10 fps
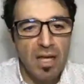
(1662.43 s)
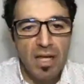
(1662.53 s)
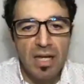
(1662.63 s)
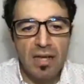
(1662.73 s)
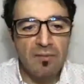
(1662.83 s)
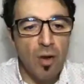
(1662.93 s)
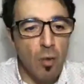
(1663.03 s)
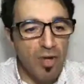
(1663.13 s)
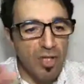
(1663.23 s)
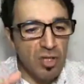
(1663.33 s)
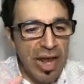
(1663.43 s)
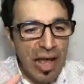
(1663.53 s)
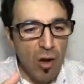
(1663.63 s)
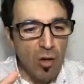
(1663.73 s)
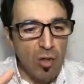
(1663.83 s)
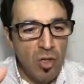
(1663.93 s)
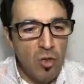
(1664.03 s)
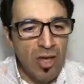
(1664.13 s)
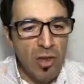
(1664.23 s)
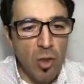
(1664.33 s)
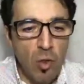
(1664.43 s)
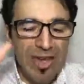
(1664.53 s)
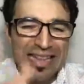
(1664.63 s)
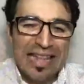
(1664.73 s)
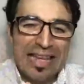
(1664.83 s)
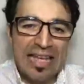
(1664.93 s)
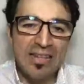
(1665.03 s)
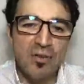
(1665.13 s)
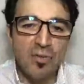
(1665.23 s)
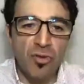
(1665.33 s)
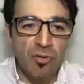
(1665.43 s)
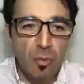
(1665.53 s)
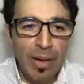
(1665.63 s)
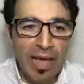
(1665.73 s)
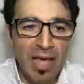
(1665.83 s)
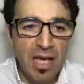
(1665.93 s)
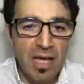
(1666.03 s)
If no question now, you can do it later on the replay.